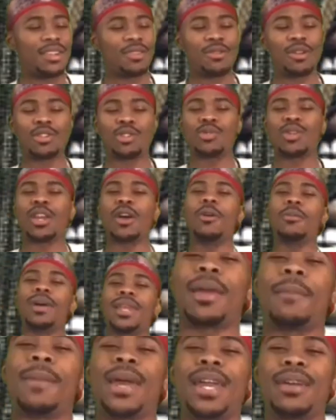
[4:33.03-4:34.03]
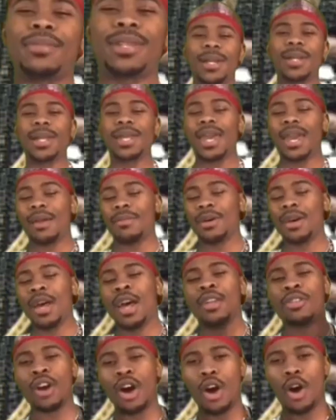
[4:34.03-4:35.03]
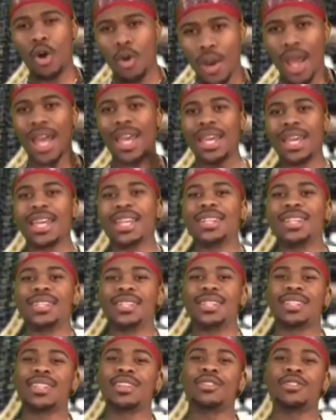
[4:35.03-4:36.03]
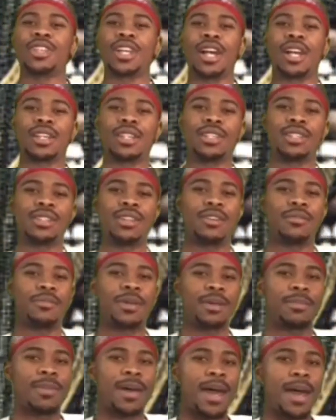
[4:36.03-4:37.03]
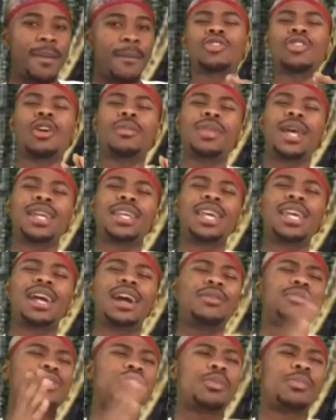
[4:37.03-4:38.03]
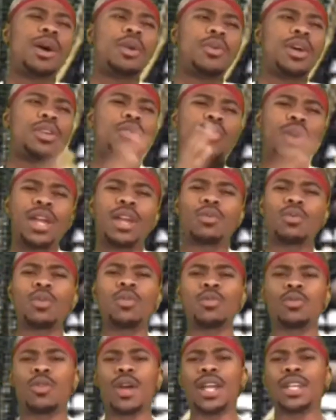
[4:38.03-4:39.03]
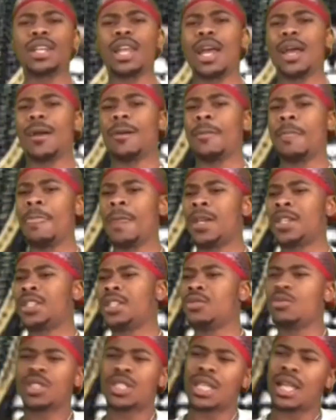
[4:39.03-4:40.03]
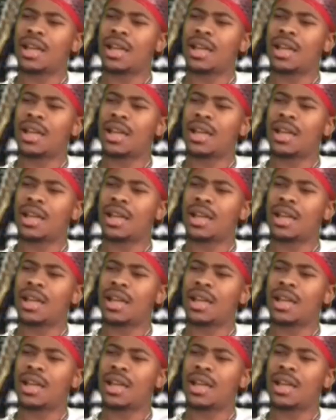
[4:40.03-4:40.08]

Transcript: thing you know, sweet home Alabama diddly yamma. The whole 8 inches is in the chocolate self, big bang. So I'm like, yeah, I was on my way to Red Roof right now. She was